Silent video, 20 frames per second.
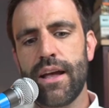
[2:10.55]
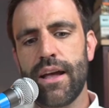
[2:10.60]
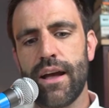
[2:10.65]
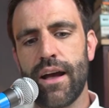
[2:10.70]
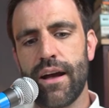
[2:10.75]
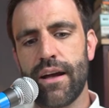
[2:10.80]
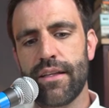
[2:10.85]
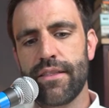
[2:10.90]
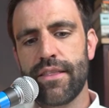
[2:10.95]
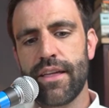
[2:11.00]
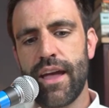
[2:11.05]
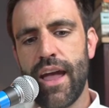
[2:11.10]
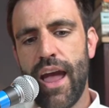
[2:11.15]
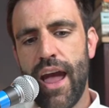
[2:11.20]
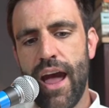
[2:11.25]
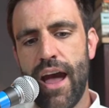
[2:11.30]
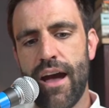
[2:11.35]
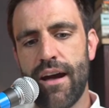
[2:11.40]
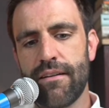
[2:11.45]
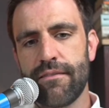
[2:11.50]
They
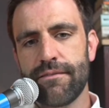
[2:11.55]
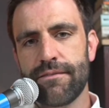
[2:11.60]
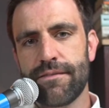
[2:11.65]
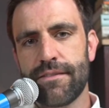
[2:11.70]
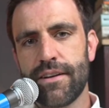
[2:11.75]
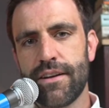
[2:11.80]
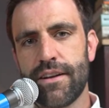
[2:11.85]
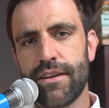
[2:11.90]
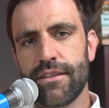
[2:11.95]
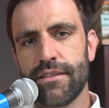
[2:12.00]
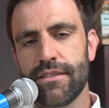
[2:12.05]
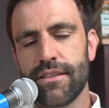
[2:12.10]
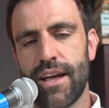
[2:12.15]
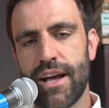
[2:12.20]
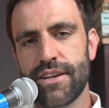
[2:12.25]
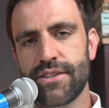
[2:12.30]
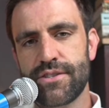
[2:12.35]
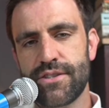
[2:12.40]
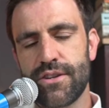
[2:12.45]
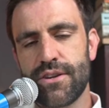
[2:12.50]
have
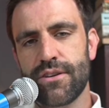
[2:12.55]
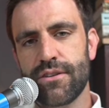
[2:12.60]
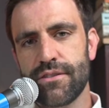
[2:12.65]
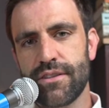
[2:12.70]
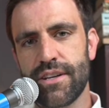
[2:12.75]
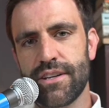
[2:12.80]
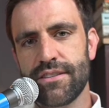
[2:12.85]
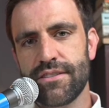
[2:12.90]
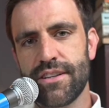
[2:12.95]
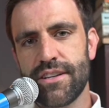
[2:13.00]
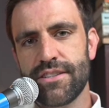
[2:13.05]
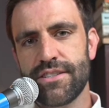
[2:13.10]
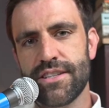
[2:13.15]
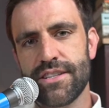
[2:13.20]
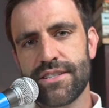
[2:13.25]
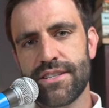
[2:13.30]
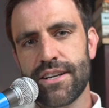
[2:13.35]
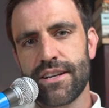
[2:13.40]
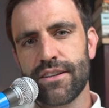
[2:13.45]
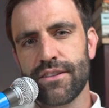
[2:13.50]
last year, they
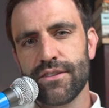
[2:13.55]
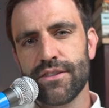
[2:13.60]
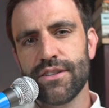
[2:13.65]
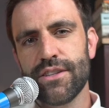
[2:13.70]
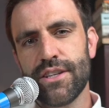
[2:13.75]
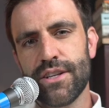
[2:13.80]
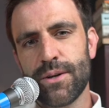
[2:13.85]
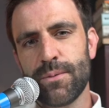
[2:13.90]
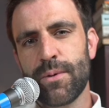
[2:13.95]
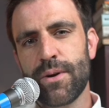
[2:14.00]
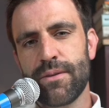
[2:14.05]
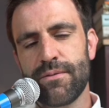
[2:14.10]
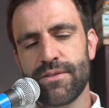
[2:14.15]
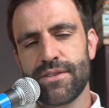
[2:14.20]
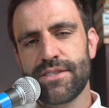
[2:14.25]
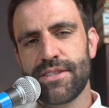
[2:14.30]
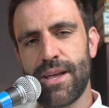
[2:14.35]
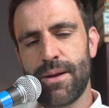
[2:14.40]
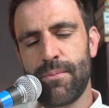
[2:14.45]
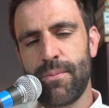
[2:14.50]
did take a little bit of
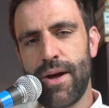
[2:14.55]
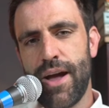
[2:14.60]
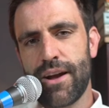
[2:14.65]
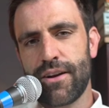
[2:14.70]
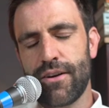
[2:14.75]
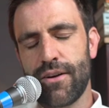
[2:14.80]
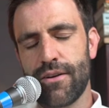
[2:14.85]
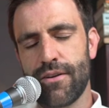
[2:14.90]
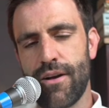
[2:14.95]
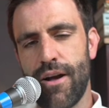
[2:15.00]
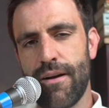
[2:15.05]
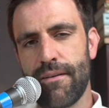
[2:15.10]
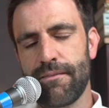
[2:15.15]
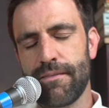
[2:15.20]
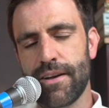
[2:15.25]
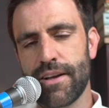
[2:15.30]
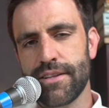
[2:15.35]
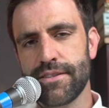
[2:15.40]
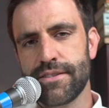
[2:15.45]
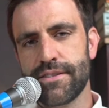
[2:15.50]
a step back on
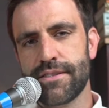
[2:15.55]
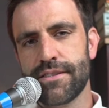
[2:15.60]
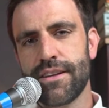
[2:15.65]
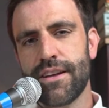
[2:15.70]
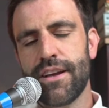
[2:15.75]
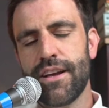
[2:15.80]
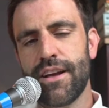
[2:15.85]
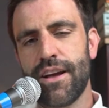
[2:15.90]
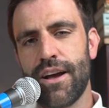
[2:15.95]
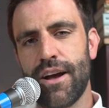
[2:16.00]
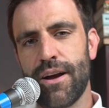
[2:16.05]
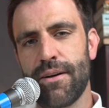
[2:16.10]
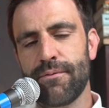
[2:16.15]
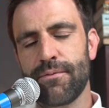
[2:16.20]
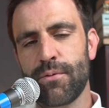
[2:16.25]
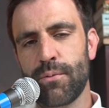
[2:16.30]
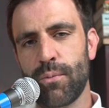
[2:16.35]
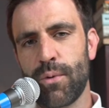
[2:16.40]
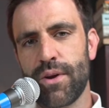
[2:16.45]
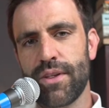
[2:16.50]
offense
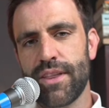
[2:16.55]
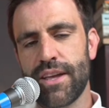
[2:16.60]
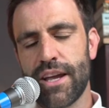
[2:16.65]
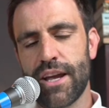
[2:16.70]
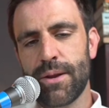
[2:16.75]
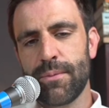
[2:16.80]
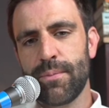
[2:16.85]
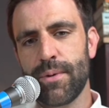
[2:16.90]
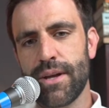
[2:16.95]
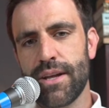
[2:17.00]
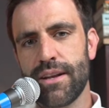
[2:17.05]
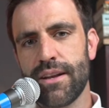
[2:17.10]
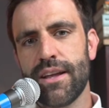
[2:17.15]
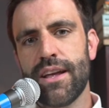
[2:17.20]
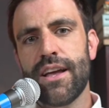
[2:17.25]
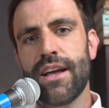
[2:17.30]
from where they had been.